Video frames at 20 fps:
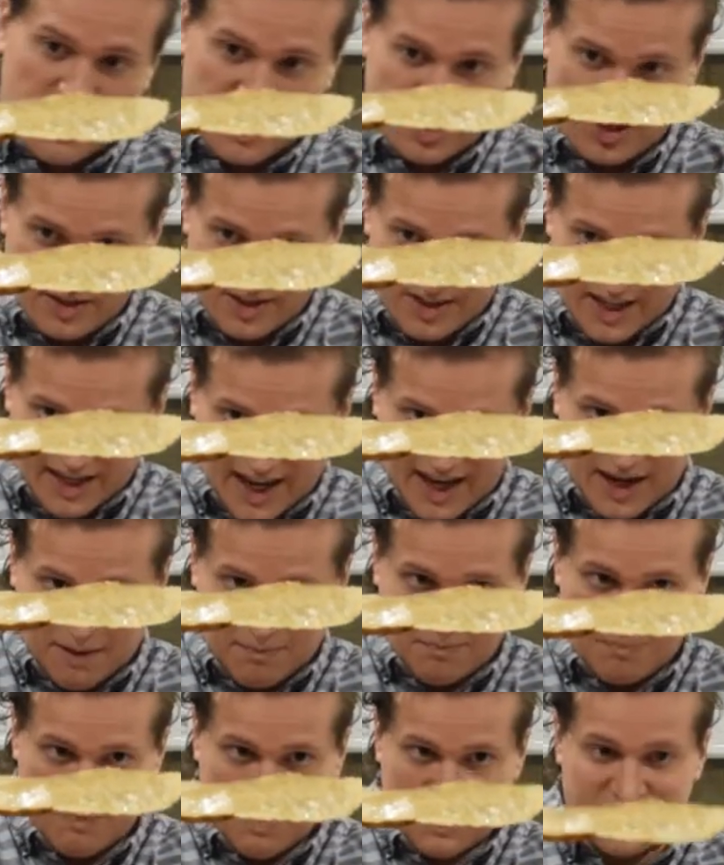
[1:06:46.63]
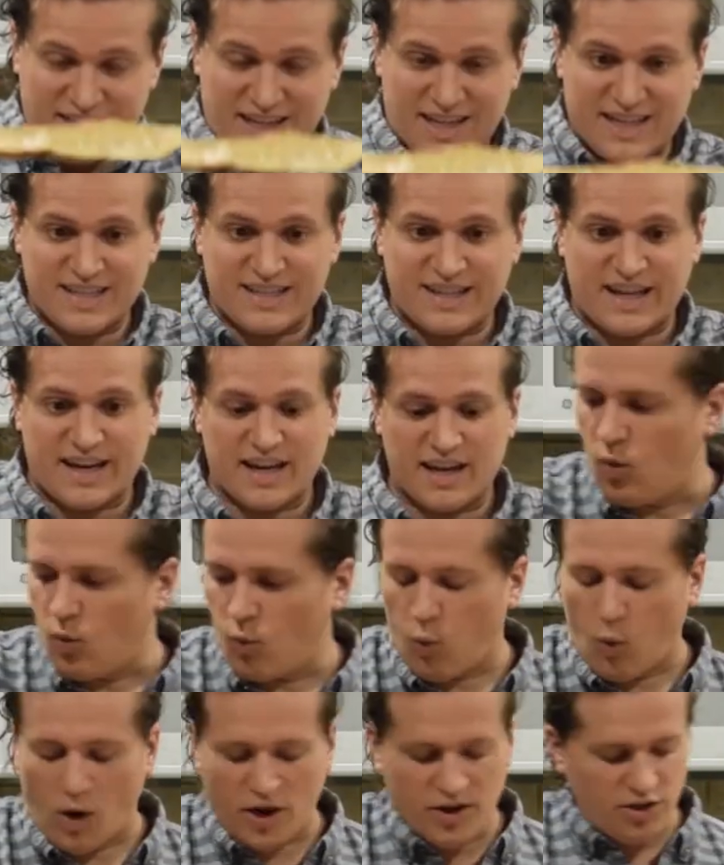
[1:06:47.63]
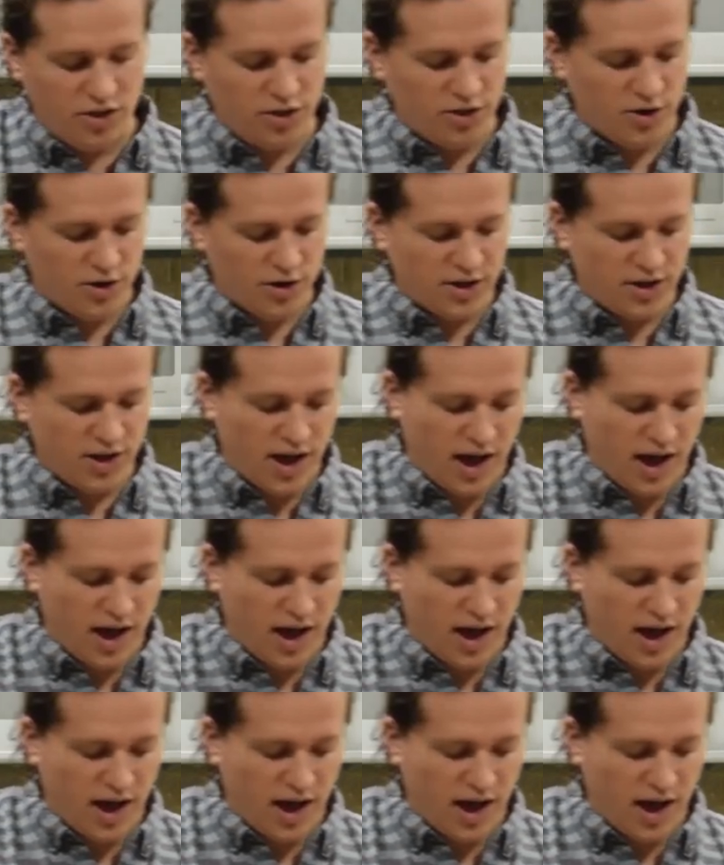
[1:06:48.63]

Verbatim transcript: you flip your quesadilla, a measuring cup,